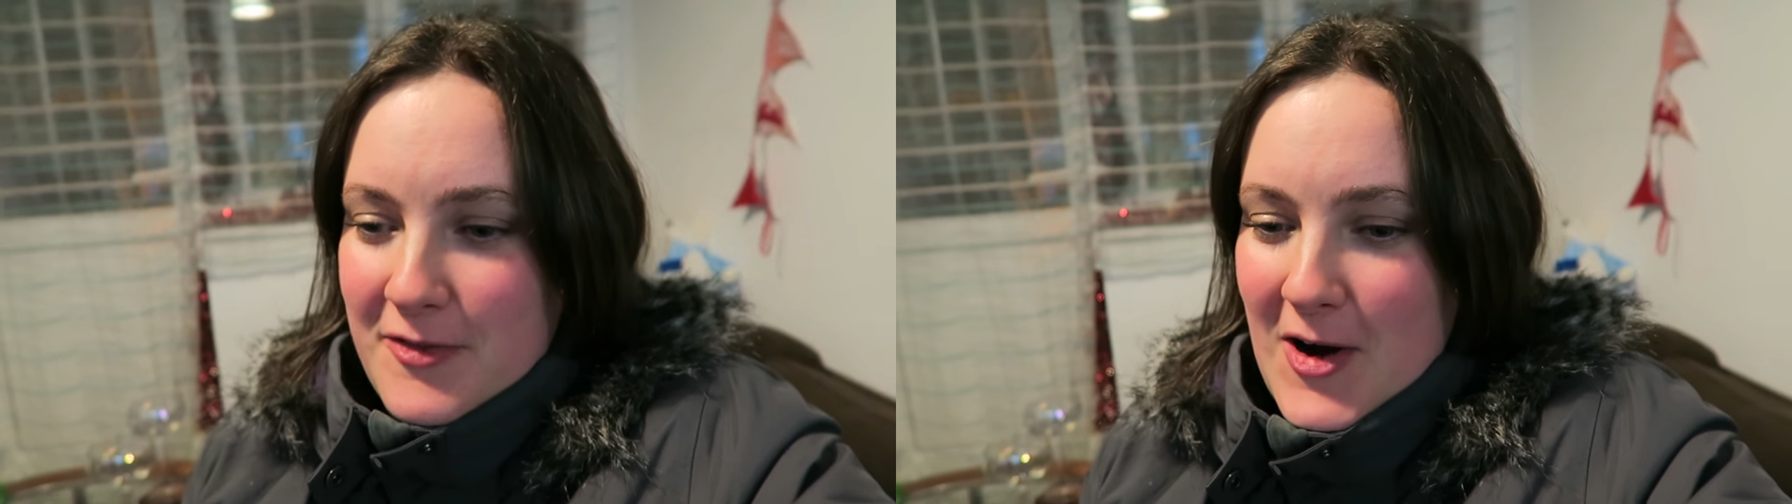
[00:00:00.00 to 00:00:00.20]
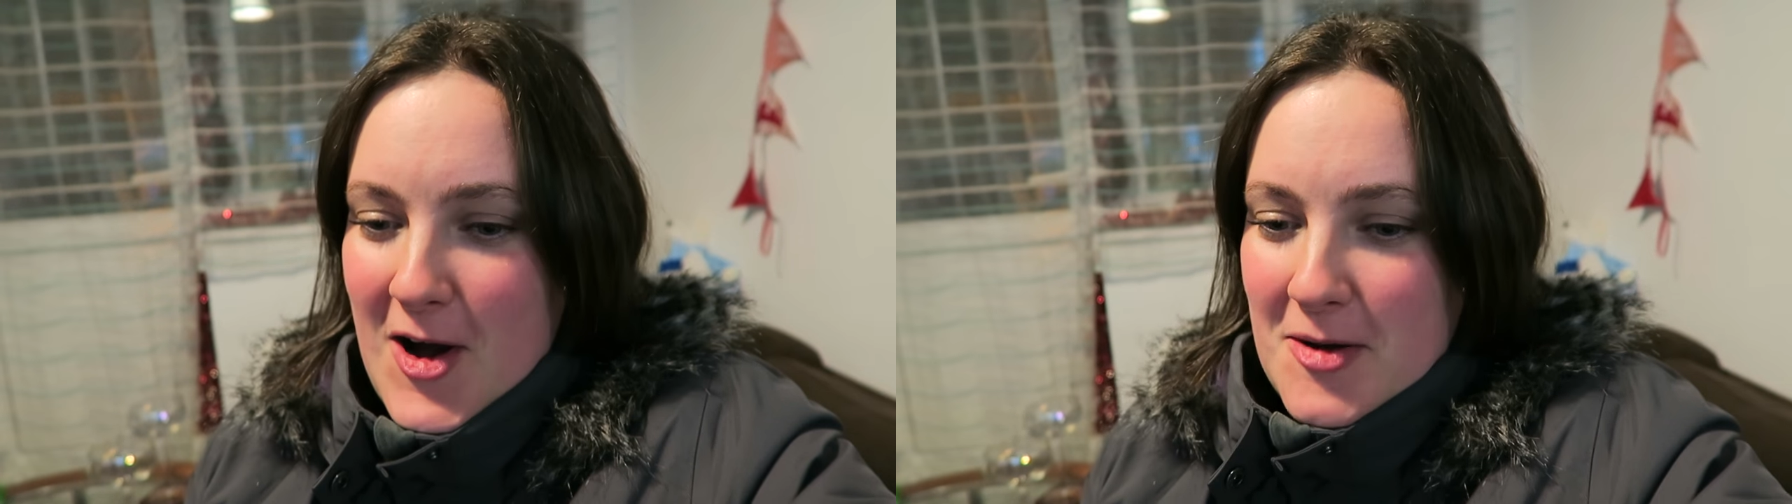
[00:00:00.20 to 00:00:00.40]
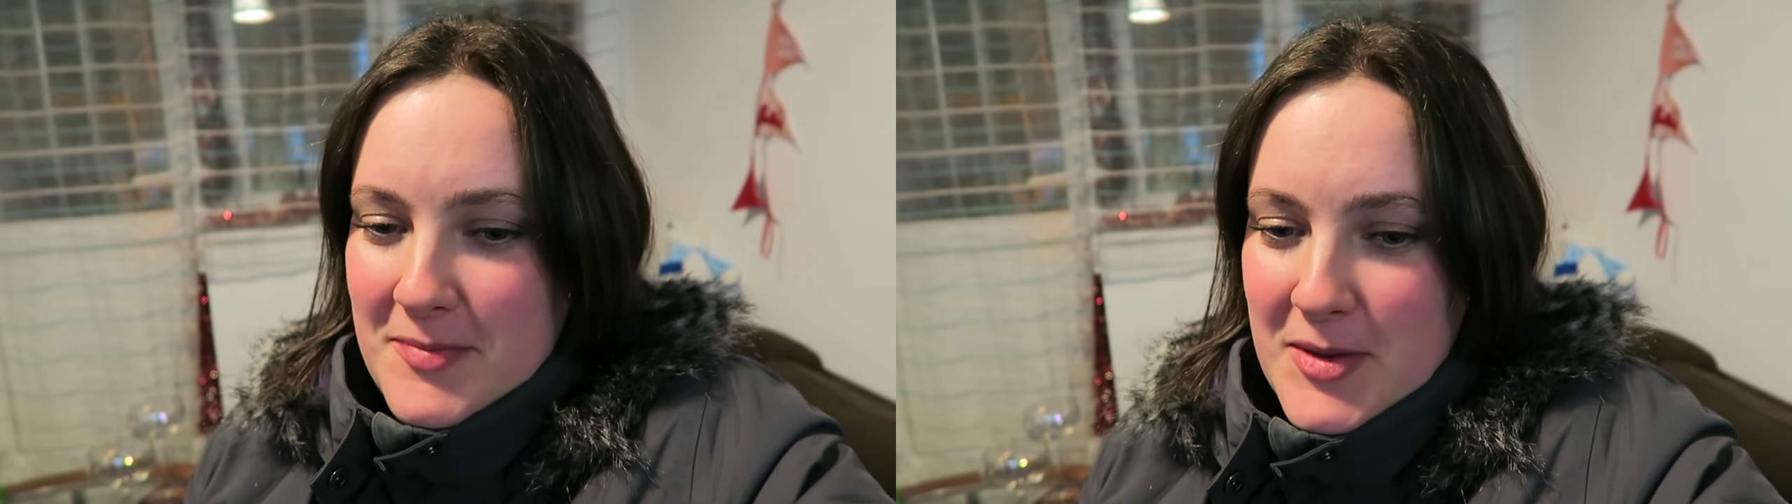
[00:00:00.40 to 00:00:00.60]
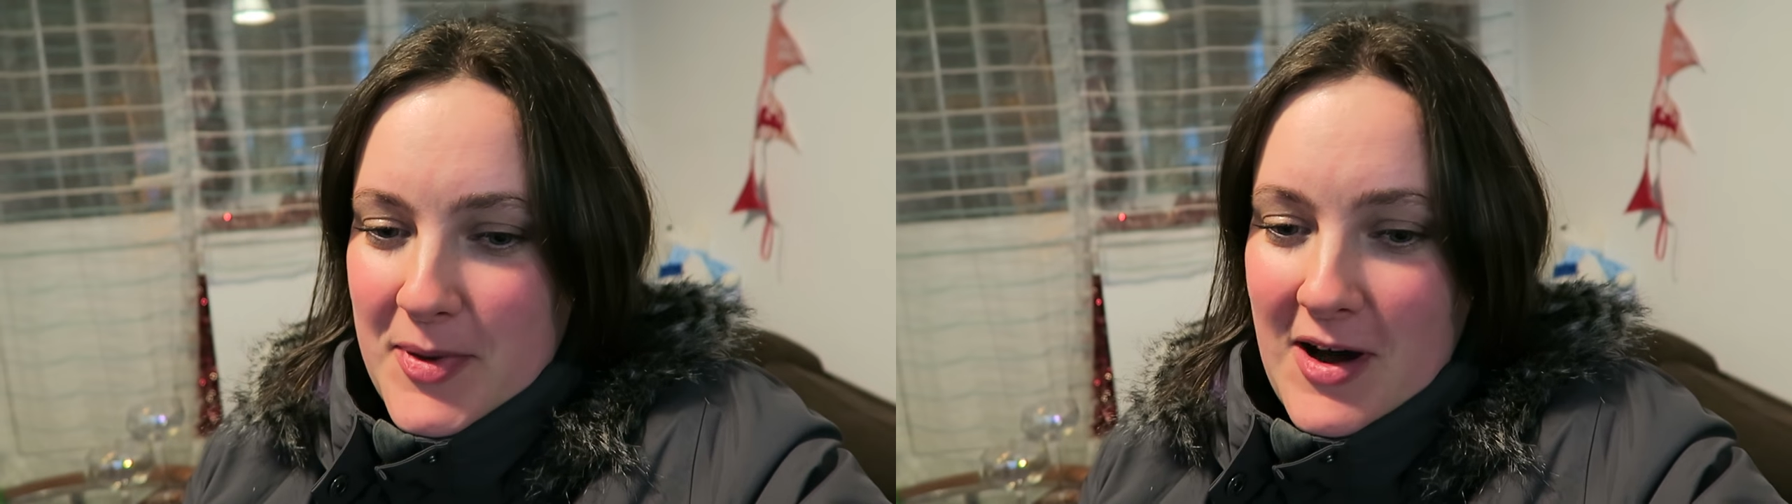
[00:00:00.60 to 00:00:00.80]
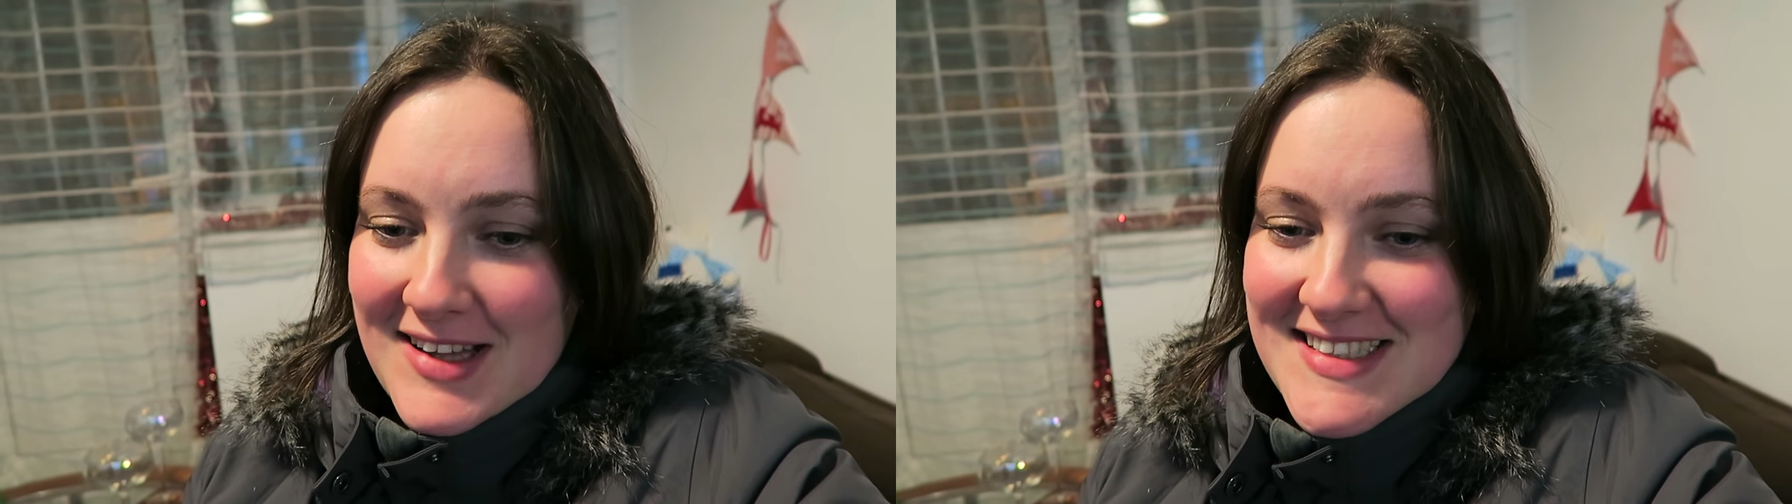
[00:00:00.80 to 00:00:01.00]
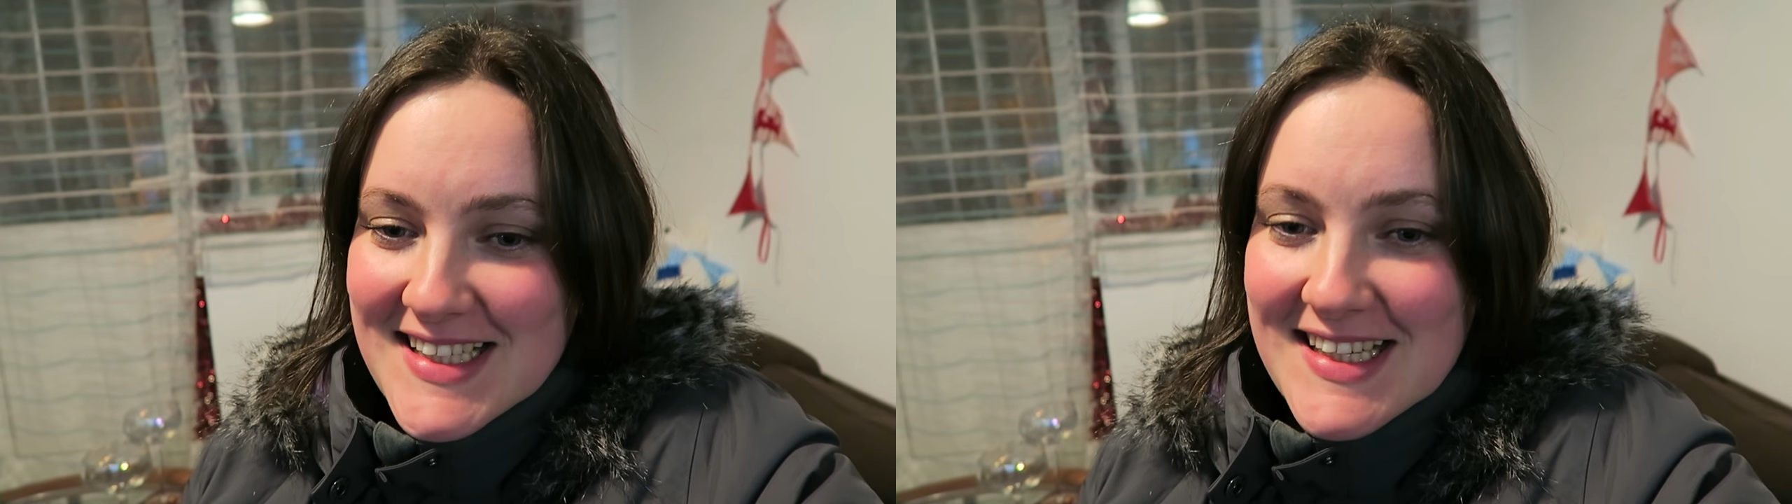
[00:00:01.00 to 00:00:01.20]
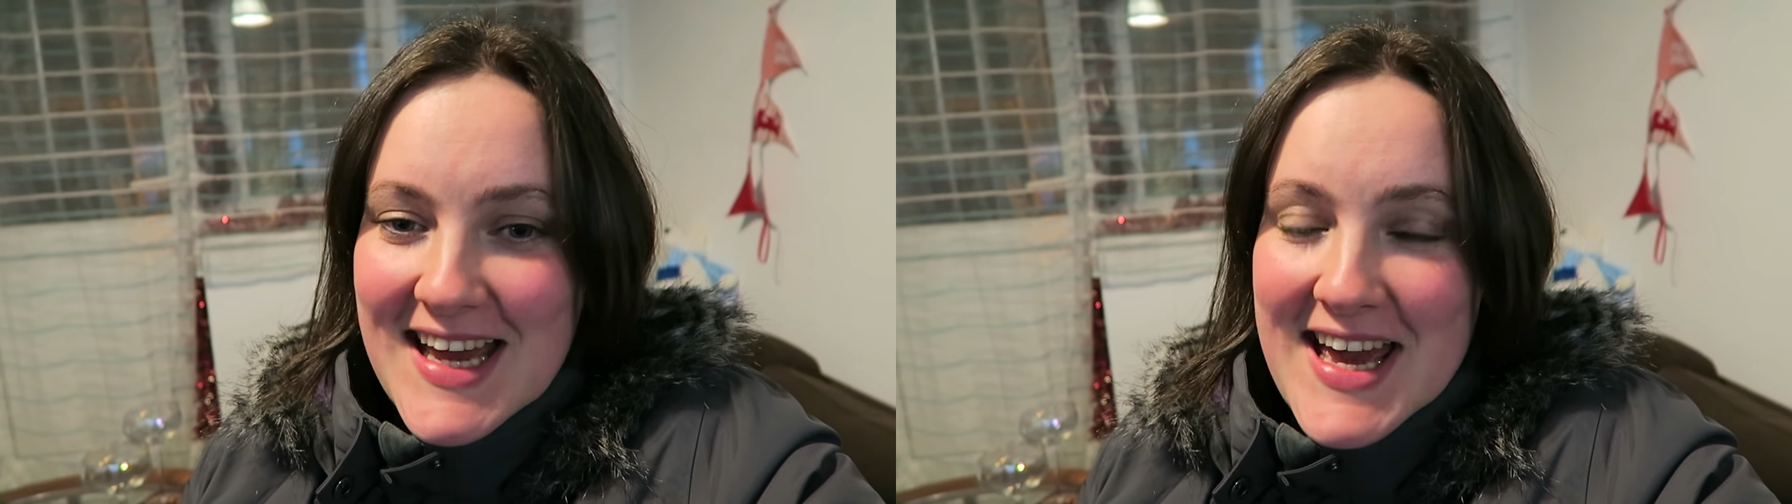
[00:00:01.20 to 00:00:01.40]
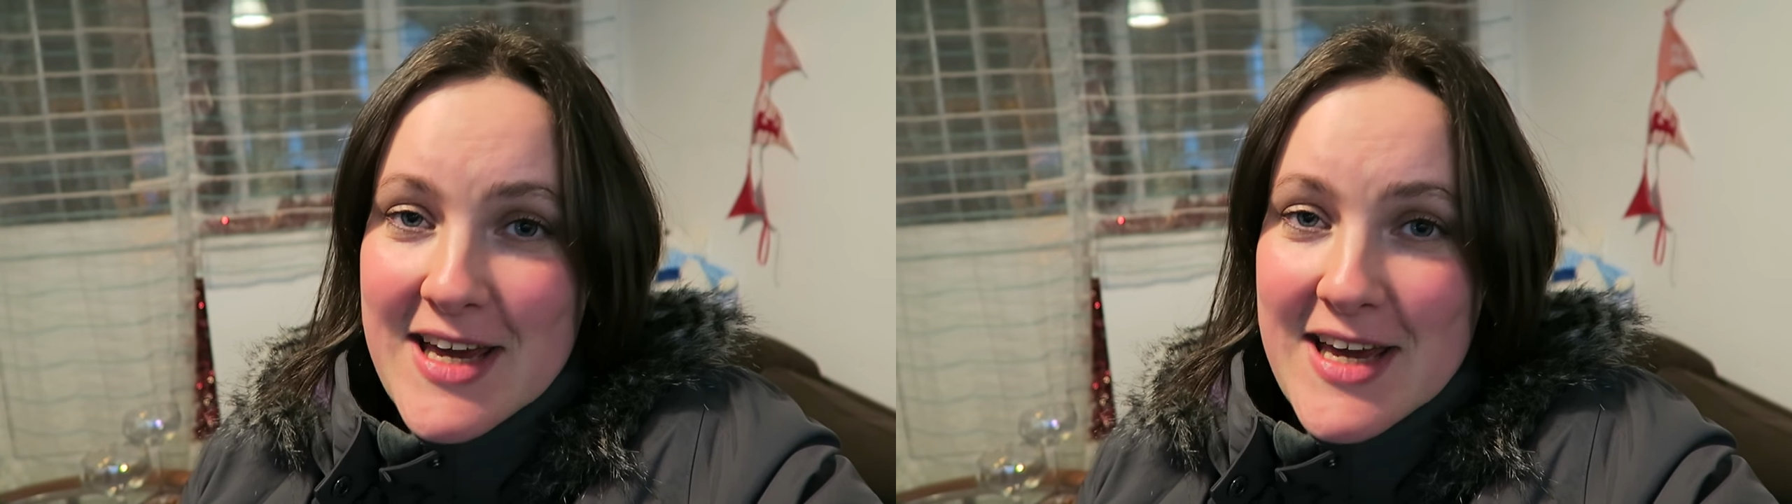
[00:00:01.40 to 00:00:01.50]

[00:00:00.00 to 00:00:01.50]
from the party.